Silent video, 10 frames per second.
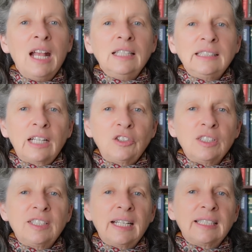Section
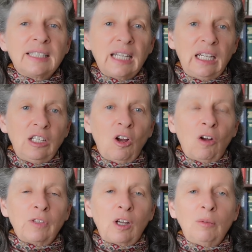16
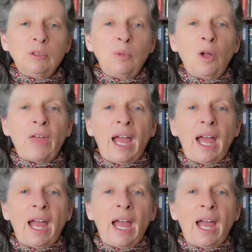of the Commonwealth